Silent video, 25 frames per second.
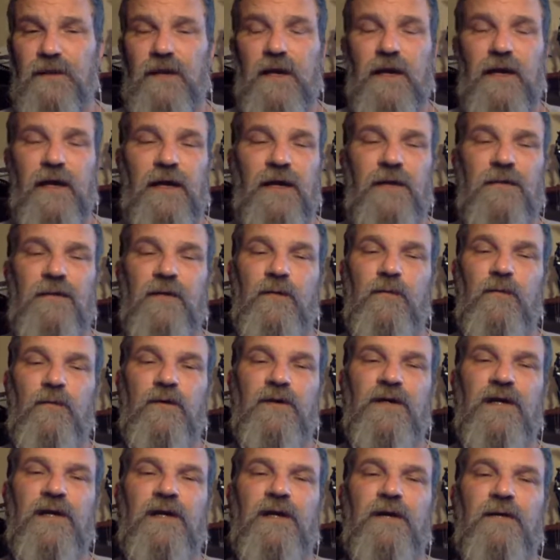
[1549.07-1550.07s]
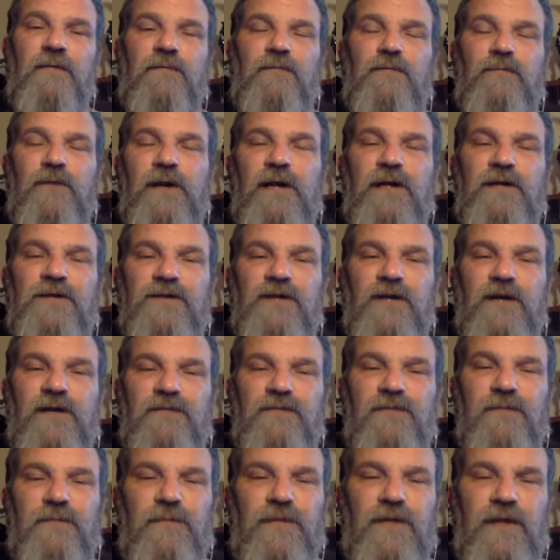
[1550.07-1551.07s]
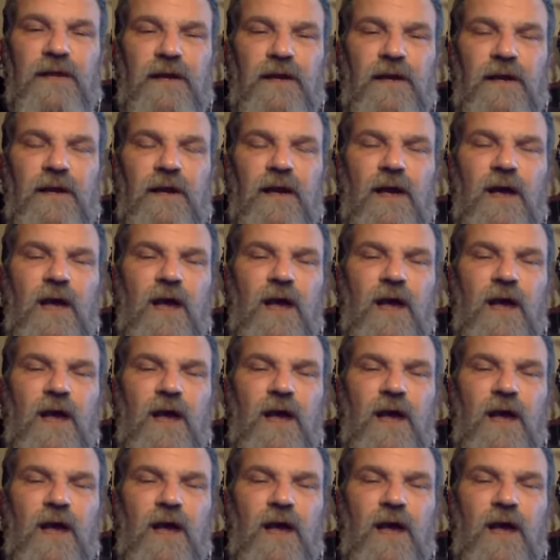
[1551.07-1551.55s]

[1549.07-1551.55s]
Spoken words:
and then we'll kind of branch off from there.